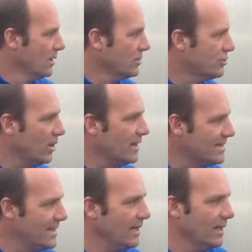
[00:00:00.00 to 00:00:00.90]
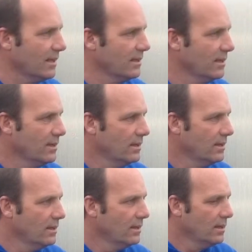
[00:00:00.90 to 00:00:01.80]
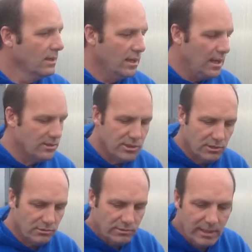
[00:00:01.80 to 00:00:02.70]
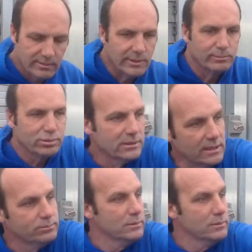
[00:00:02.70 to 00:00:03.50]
Started digging, and she grabbed the plant.